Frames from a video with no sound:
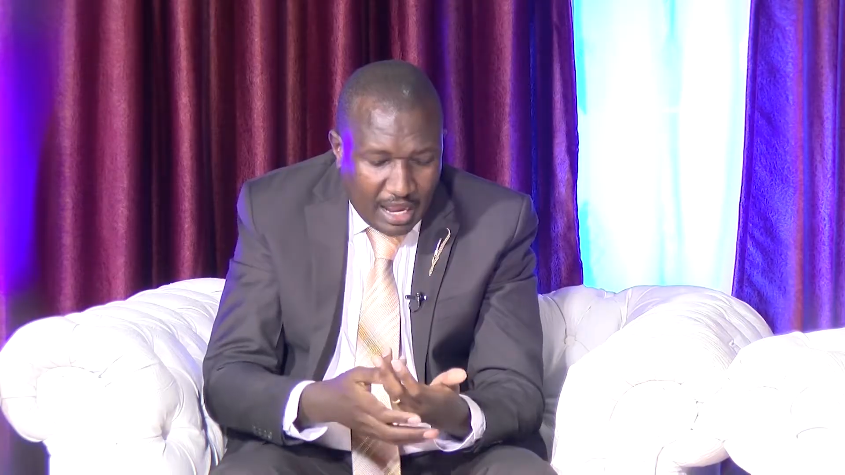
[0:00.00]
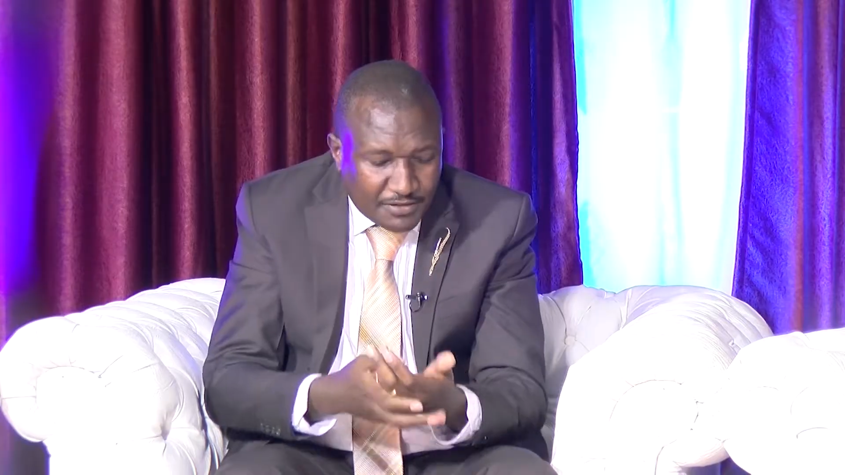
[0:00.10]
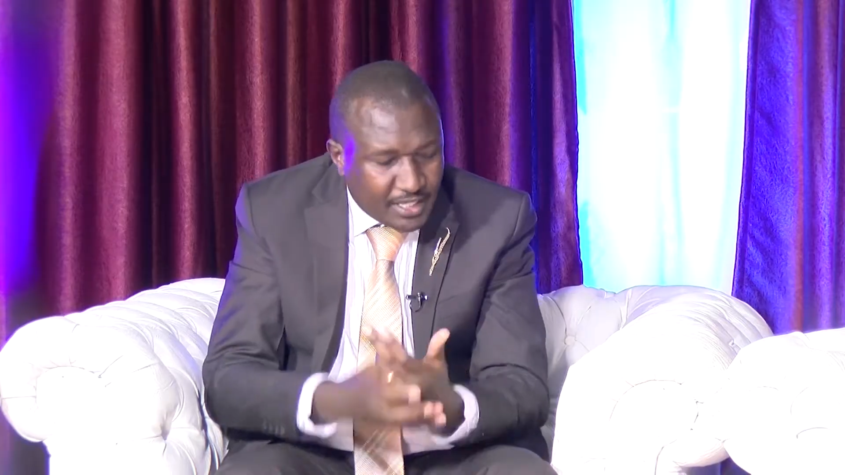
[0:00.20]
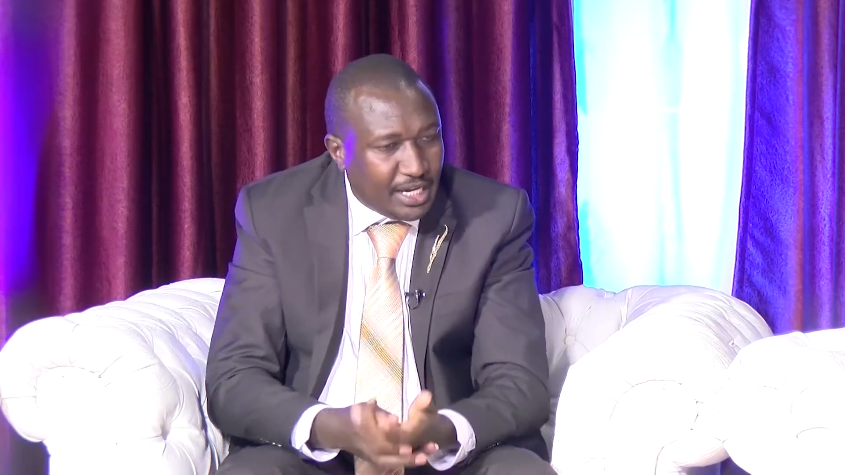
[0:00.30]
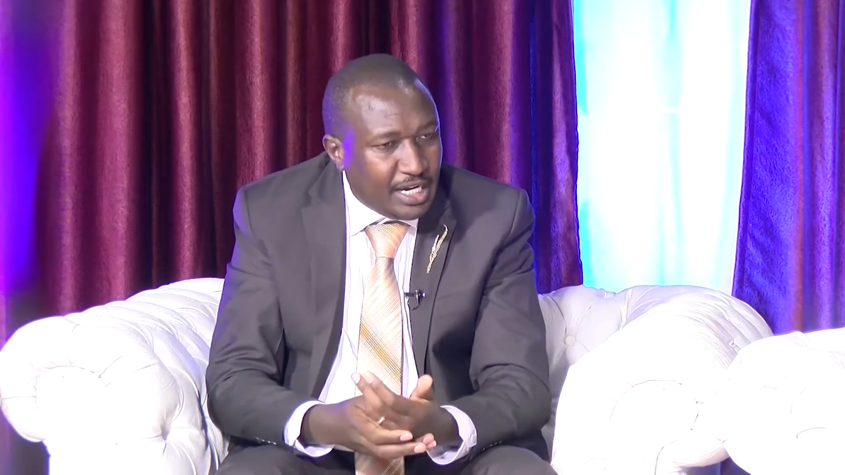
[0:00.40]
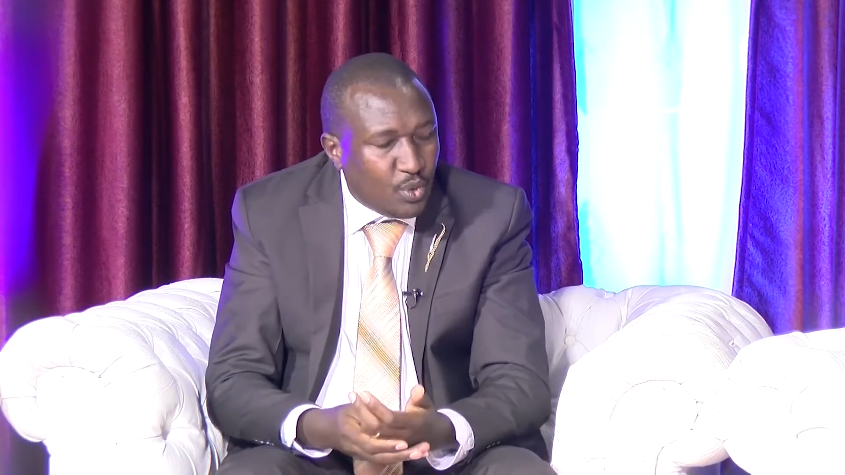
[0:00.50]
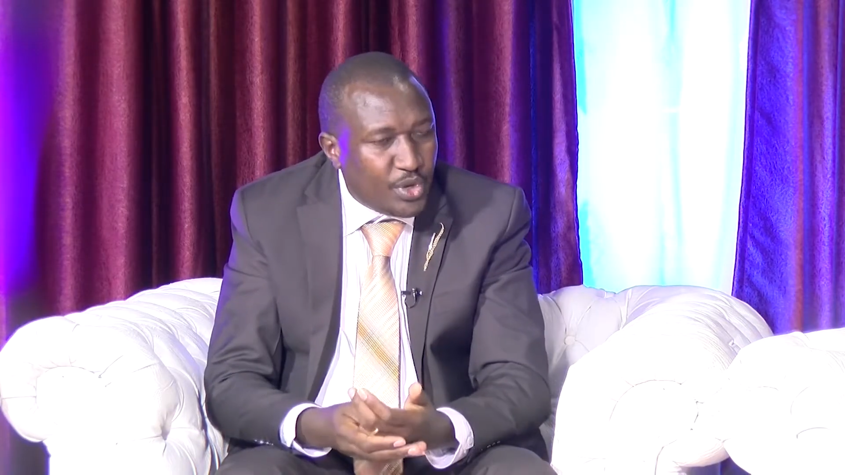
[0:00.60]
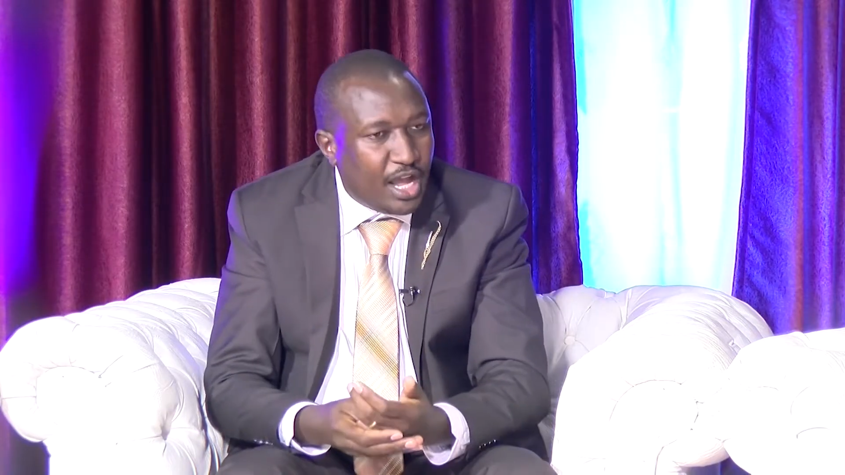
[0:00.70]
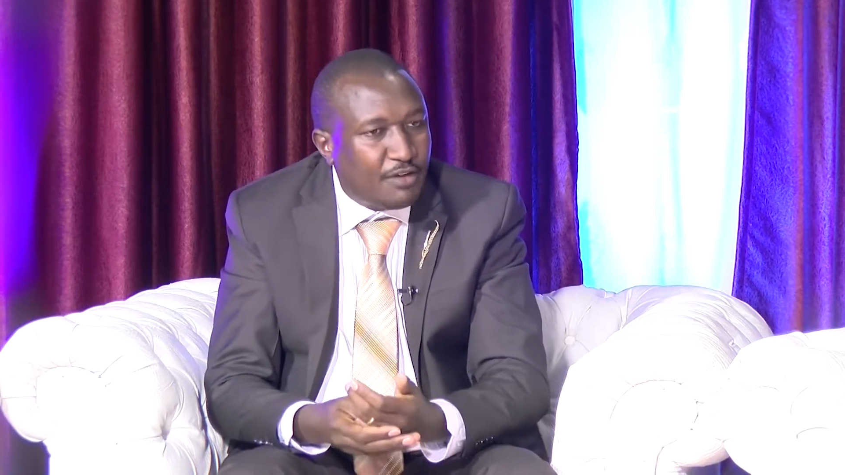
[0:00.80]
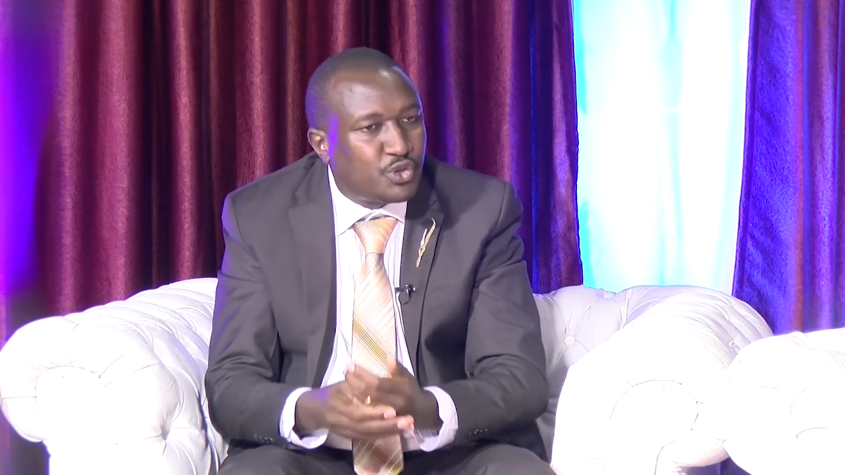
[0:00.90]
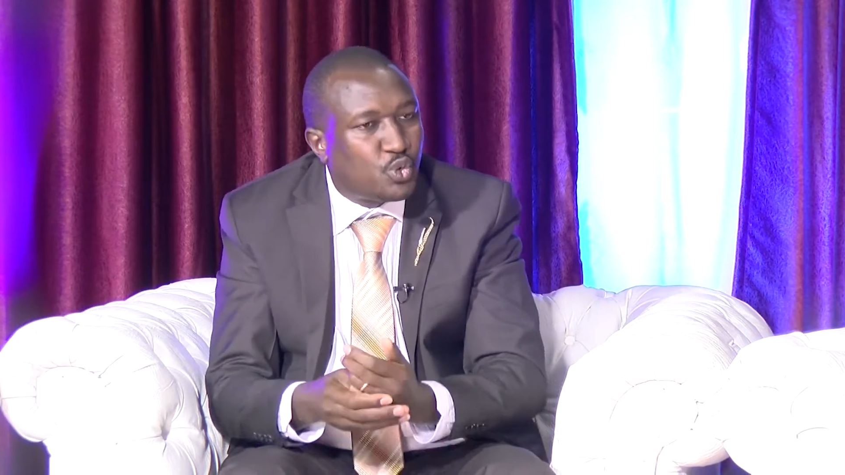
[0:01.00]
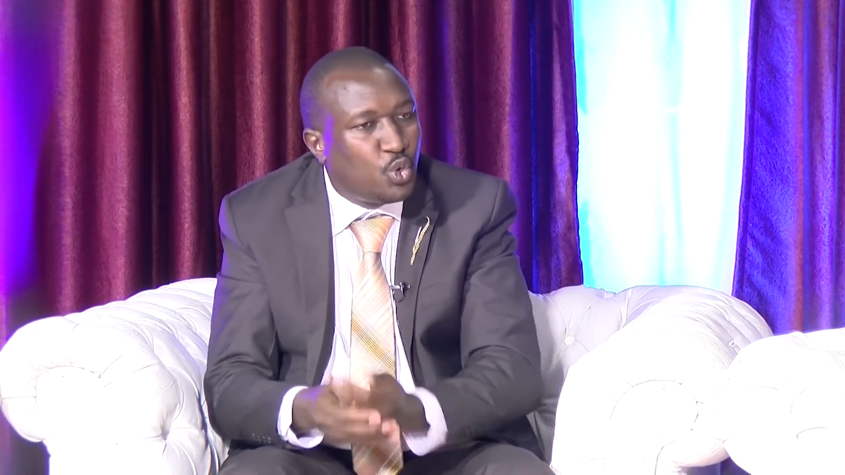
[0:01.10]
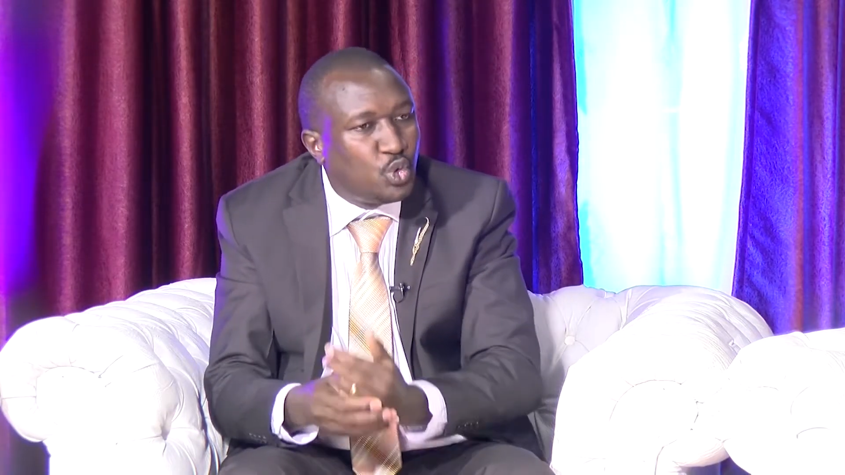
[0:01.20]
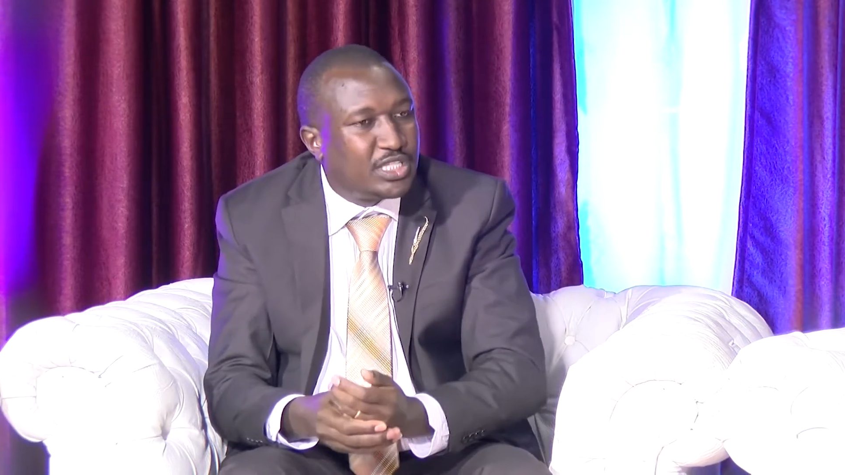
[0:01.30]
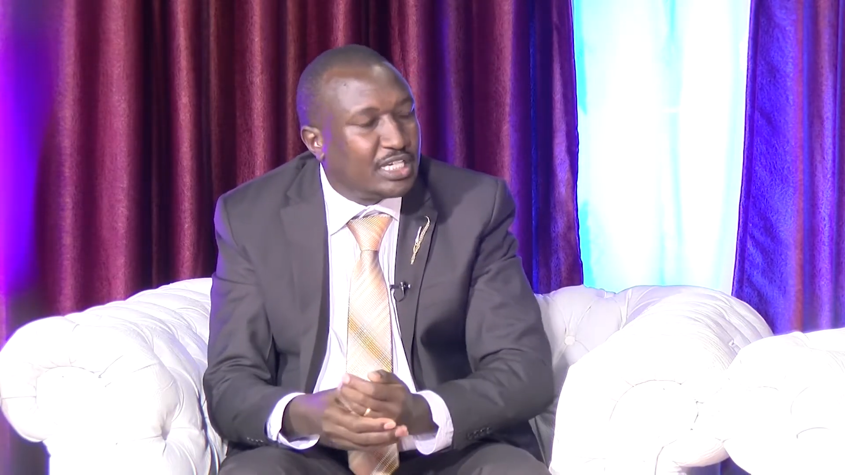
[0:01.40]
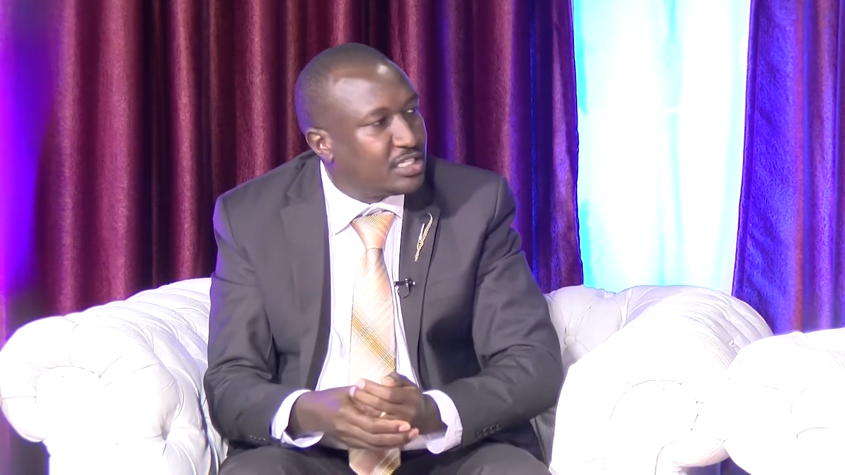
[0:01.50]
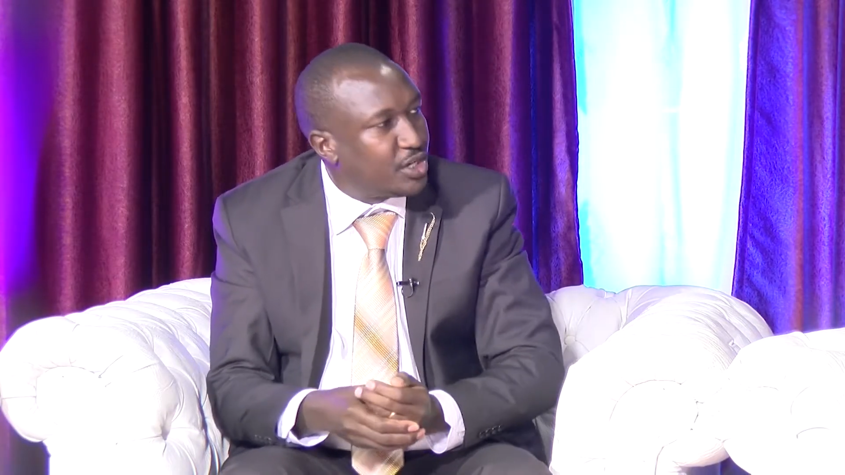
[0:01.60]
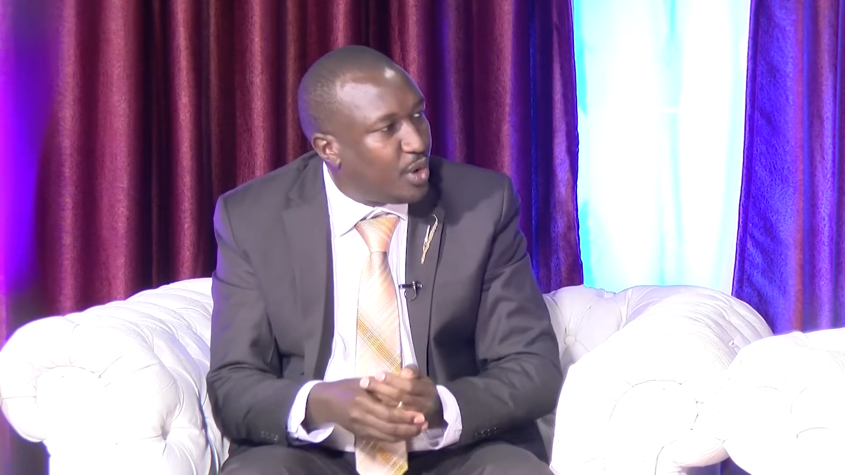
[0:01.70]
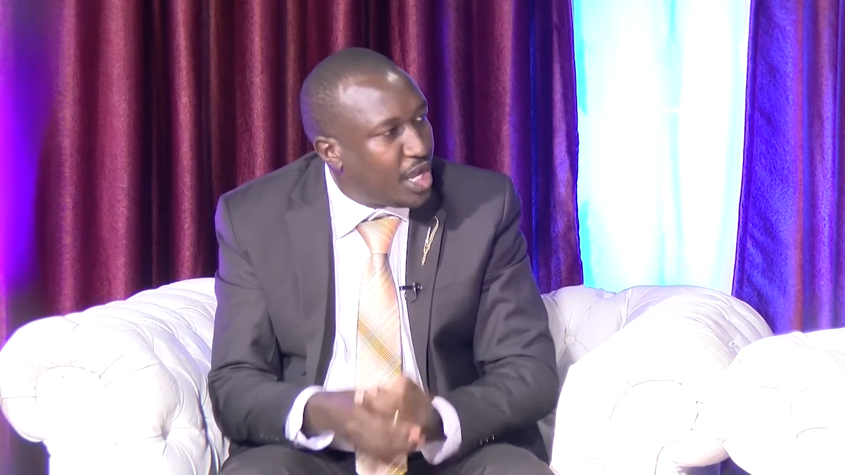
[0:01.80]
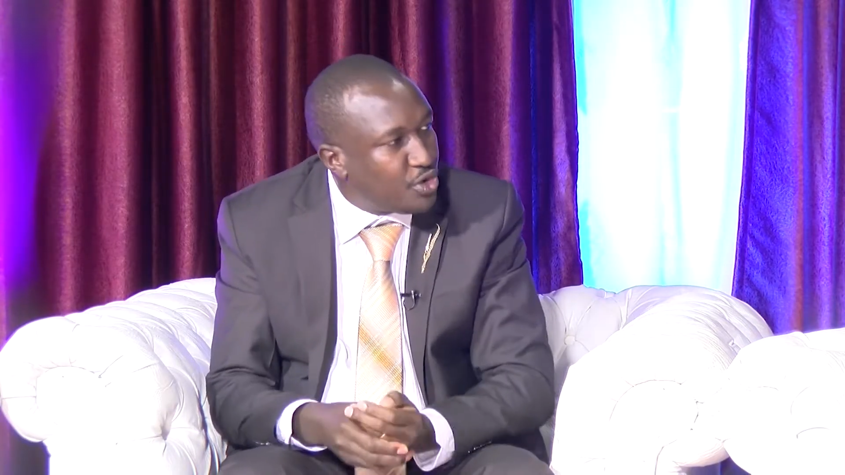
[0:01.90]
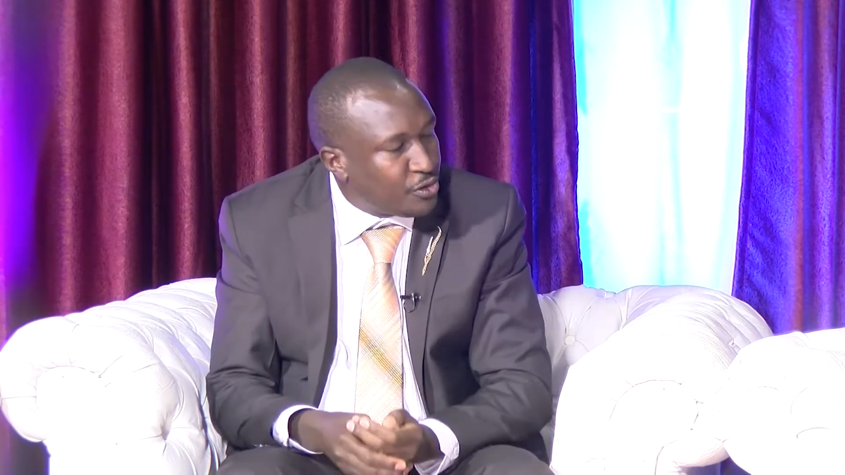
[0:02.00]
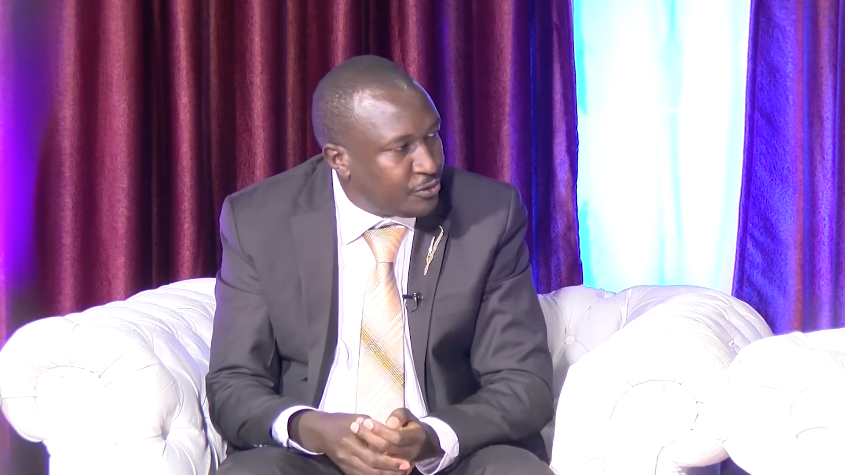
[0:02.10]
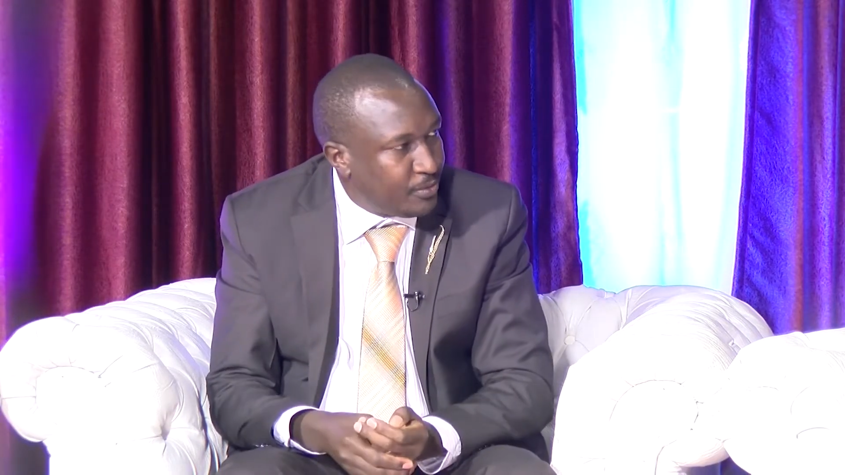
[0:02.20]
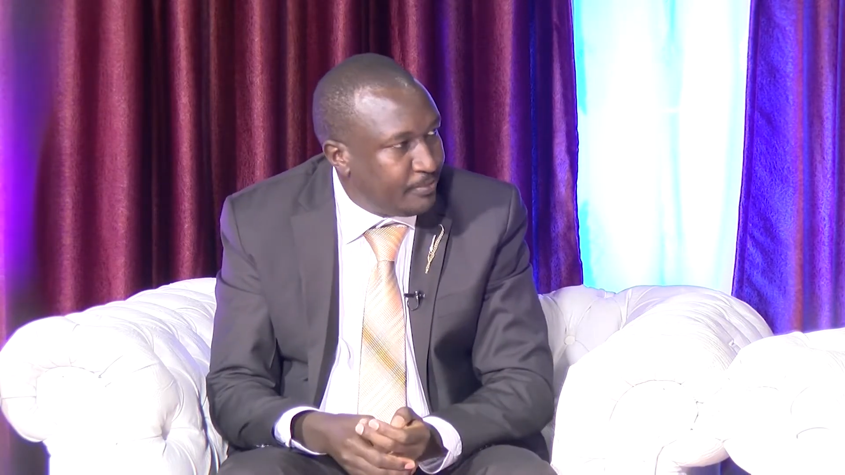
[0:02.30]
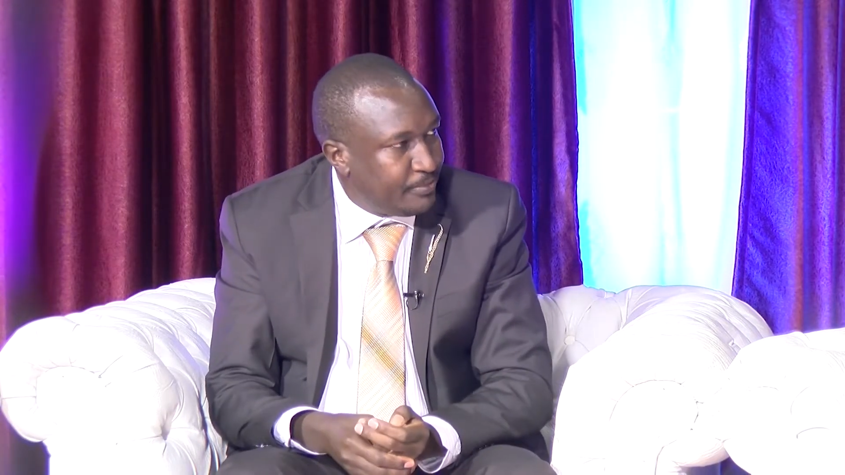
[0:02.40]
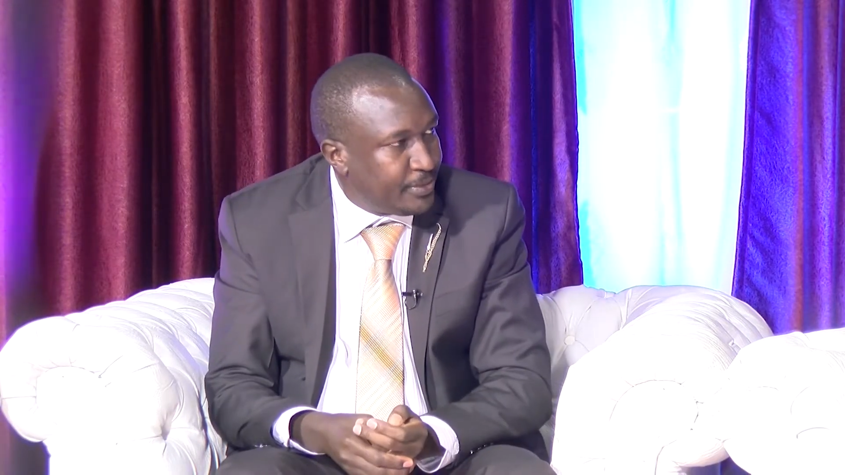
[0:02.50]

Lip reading: I've said we have schools that require uniform.